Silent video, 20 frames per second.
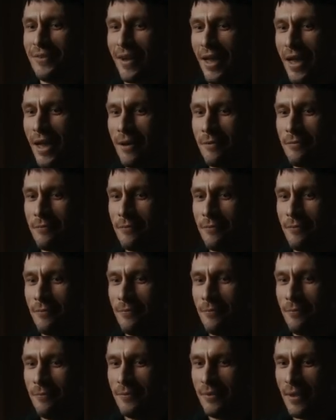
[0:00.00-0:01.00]
to have
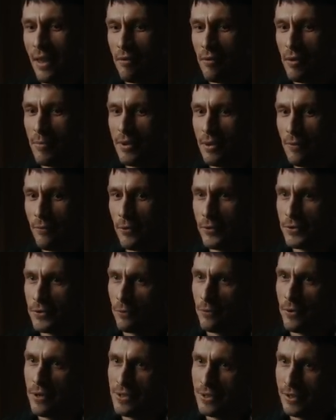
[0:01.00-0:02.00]
Terry be the voice
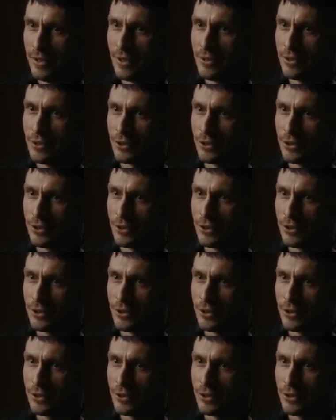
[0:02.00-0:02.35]
of reason in the